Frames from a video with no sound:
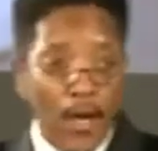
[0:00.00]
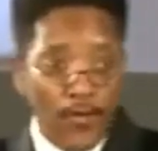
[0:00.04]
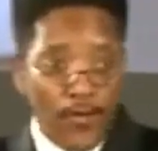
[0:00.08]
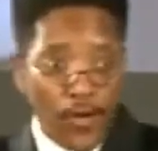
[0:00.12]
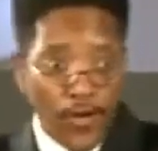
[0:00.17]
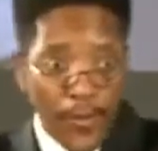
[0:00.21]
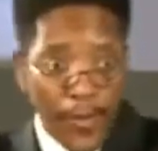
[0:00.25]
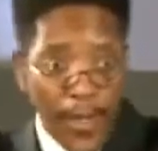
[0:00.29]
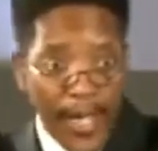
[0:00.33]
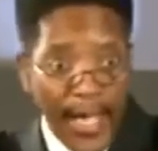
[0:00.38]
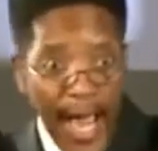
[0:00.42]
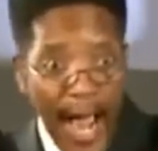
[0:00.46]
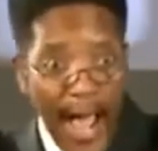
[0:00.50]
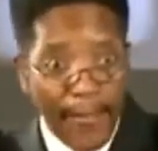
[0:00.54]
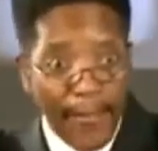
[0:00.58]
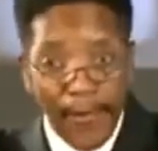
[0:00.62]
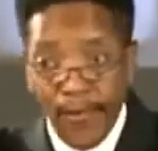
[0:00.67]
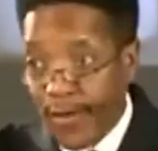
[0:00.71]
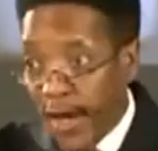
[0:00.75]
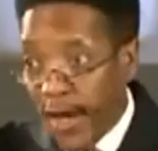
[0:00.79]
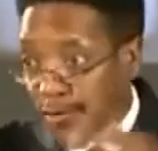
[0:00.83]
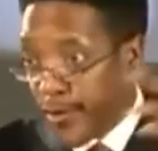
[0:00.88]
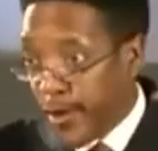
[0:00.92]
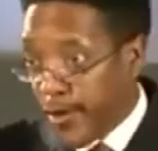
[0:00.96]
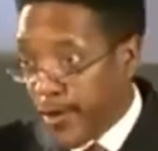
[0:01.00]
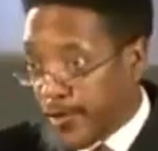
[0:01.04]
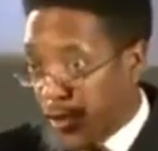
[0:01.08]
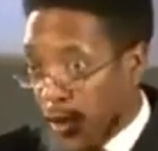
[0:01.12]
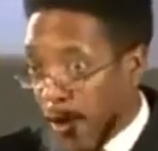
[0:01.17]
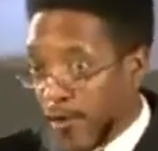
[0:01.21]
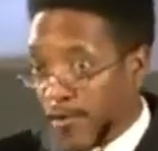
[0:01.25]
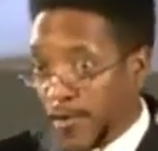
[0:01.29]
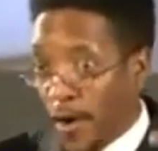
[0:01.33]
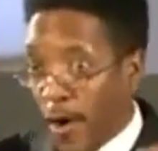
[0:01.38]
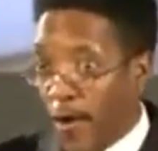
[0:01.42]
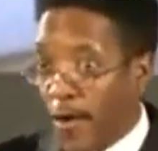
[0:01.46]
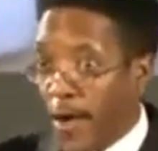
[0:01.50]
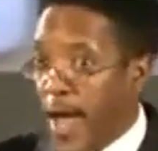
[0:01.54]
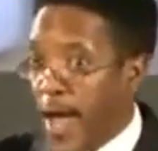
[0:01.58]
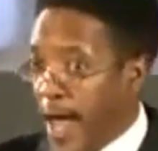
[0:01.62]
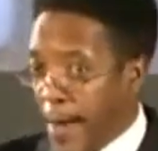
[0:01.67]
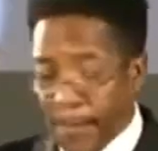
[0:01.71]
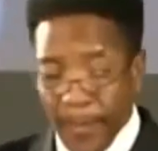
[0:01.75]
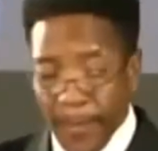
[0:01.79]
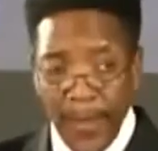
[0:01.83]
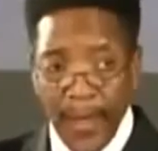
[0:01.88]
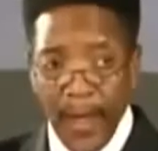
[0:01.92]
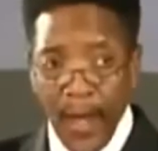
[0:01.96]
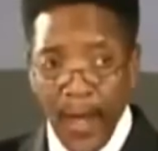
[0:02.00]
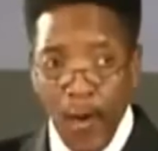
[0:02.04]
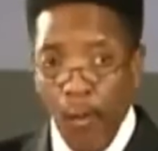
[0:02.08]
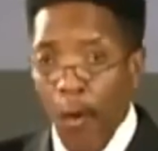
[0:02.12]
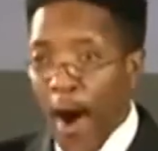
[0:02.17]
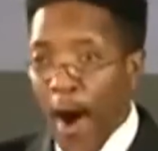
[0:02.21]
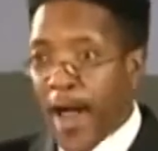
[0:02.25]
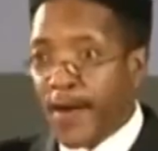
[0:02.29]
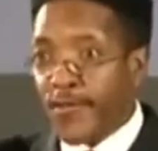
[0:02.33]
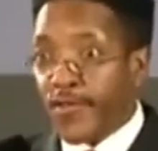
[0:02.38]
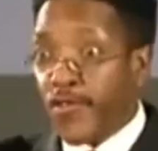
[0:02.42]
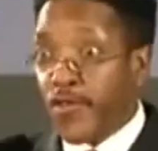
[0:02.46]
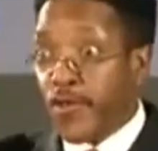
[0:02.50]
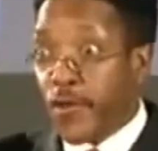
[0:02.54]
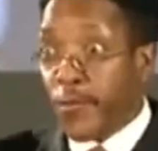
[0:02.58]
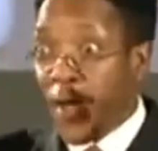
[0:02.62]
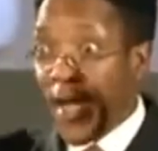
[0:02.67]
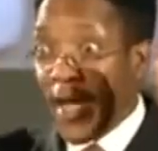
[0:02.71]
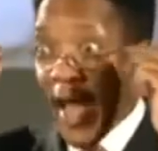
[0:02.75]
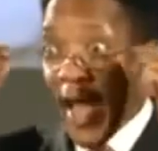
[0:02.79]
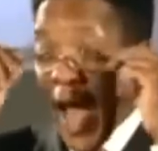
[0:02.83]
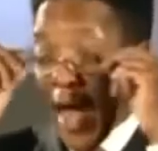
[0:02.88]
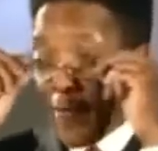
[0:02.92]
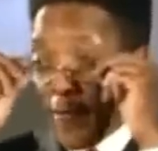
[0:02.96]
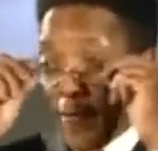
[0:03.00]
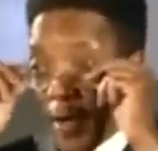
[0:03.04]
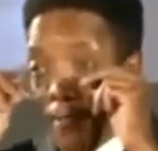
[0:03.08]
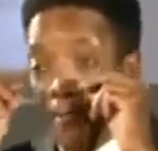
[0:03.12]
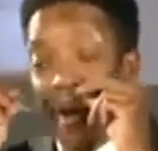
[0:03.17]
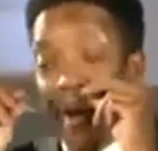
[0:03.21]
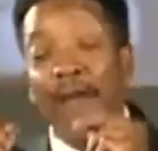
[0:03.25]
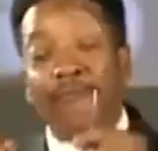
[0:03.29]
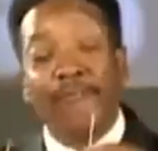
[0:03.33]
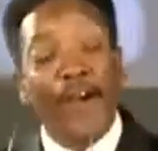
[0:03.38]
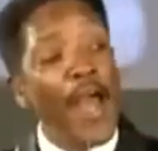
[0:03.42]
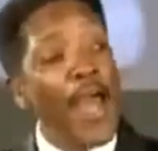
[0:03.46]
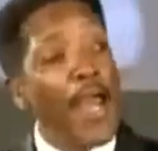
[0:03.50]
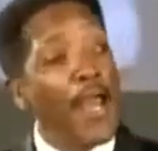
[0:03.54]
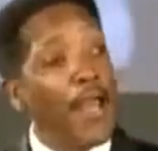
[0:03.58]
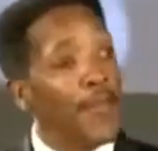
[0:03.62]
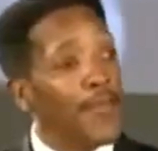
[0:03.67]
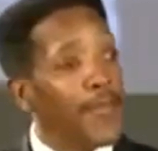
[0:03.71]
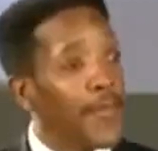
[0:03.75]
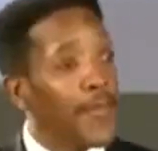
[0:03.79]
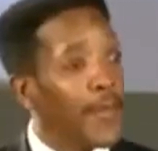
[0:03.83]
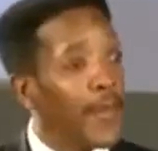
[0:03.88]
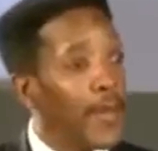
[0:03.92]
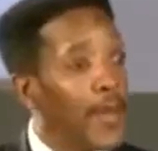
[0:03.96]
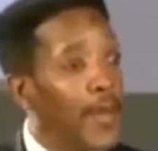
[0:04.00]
Should you be gathering just in church only? Where should you be gathering by faith?